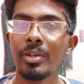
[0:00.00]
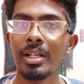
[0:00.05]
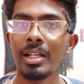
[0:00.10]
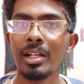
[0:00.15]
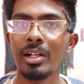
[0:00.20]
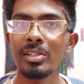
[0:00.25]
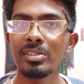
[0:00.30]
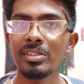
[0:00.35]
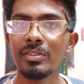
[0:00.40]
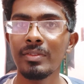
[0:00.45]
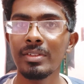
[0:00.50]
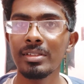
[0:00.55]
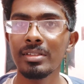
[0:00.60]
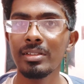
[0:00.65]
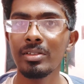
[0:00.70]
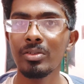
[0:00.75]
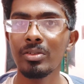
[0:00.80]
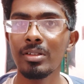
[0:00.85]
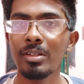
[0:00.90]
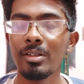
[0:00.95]
can also visit
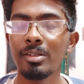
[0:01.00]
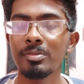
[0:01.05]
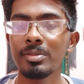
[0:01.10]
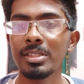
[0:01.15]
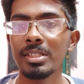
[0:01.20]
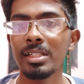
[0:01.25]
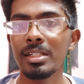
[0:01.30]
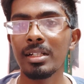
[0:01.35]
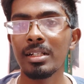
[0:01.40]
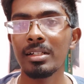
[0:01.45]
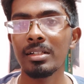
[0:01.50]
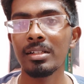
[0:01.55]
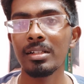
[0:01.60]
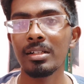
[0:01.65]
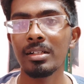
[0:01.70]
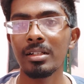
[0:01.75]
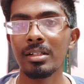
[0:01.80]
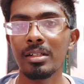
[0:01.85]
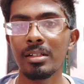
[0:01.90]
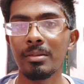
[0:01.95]
to the website and
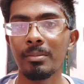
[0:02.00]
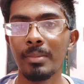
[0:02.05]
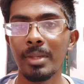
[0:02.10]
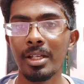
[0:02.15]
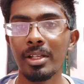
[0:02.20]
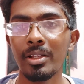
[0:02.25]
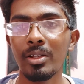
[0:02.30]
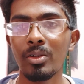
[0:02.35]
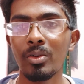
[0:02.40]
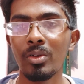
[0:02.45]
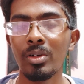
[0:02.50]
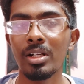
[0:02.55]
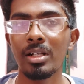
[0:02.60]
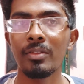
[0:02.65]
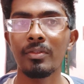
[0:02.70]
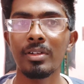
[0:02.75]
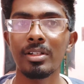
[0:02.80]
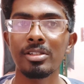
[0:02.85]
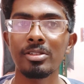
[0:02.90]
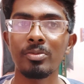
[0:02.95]
make your own
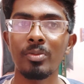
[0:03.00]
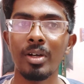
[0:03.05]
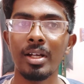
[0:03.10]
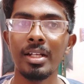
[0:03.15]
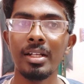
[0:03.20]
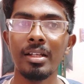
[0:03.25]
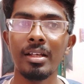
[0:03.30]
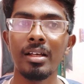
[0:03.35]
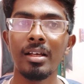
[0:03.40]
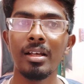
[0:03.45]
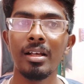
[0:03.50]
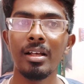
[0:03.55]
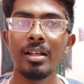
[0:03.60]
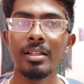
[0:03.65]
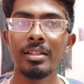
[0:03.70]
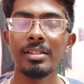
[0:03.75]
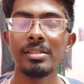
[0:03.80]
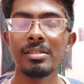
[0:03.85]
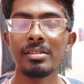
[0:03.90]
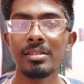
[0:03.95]
reference point.
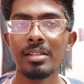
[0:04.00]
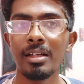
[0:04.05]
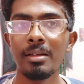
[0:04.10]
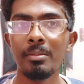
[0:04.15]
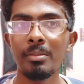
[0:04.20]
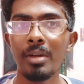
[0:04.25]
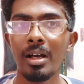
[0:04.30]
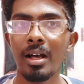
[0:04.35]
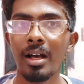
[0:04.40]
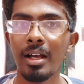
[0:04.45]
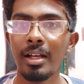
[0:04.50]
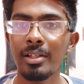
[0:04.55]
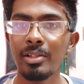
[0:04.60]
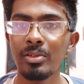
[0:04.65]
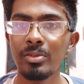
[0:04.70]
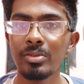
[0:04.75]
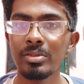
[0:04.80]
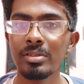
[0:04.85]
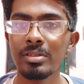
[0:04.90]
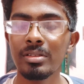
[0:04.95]
This time I
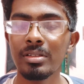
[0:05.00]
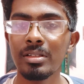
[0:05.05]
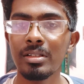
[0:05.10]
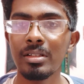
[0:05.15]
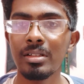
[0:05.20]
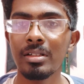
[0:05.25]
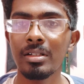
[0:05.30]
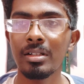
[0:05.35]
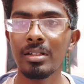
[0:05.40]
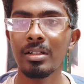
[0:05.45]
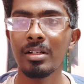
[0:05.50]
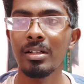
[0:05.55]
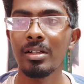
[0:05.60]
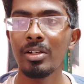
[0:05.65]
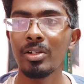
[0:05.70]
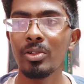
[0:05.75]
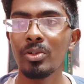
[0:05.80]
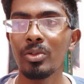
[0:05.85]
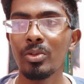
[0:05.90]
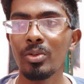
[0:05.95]
used to
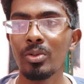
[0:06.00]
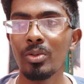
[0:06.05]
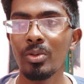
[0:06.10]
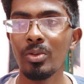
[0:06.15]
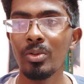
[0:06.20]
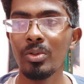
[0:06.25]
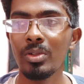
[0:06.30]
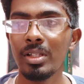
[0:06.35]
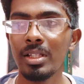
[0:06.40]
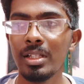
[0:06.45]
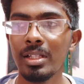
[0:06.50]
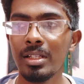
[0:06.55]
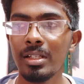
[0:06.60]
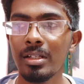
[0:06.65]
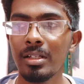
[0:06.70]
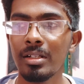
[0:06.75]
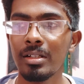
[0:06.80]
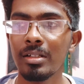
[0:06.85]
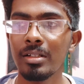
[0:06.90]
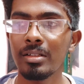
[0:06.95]
glue
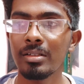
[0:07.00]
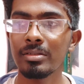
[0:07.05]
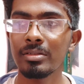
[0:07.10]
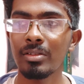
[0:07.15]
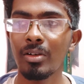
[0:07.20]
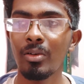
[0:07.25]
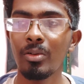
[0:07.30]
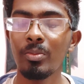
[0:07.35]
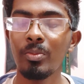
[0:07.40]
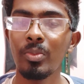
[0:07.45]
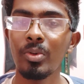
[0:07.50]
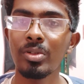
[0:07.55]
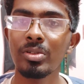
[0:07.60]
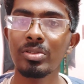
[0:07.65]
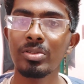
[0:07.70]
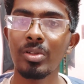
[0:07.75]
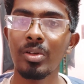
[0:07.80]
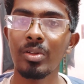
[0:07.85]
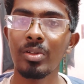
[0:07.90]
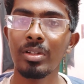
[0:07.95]
the sound
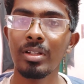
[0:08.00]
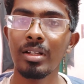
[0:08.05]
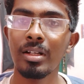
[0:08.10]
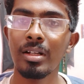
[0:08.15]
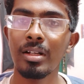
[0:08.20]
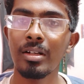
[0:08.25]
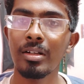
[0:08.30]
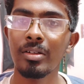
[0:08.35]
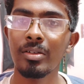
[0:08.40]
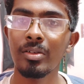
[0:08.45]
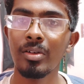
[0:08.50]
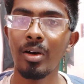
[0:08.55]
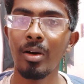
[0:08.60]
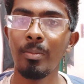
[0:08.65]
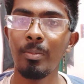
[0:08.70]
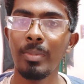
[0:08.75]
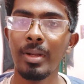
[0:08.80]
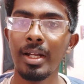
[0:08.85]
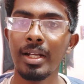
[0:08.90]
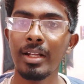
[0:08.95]
post on the
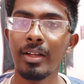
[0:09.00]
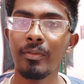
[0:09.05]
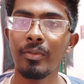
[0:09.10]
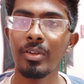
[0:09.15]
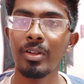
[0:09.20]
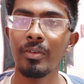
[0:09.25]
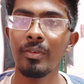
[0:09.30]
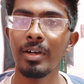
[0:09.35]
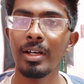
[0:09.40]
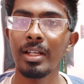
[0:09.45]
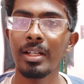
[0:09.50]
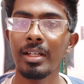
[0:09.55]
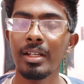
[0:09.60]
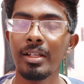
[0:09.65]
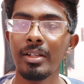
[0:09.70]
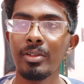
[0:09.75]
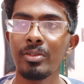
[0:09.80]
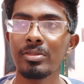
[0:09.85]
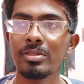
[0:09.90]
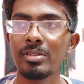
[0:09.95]
top plate of the
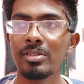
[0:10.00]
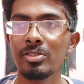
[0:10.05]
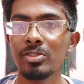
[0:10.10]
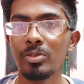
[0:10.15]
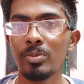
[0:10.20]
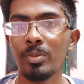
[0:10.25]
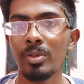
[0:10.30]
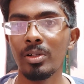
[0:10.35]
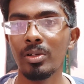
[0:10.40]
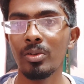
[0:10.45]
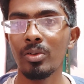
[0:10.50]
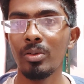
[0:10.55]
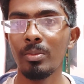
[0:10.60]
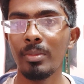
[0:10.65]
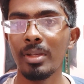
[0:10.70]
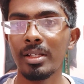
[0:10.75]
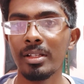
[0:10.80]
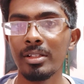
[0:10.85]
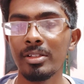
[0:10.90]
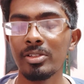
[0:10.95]
violin using super glue,
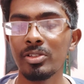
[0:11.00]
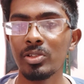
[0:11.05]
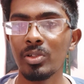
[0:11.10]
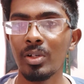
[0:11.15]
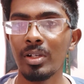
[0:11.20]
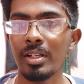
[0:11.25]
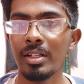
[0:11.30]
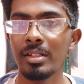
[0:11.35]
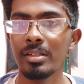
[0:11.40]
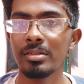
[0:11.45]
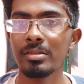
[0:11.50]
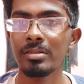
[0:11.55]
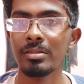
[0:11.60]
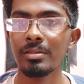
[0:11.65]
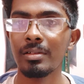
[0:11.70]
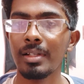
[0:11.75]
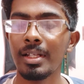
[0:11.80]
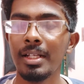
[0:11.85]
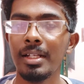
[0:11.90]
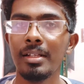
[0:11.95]
making sure it is
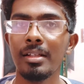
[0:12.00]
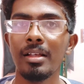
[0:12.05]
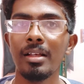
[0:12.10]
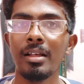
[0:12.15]
straight.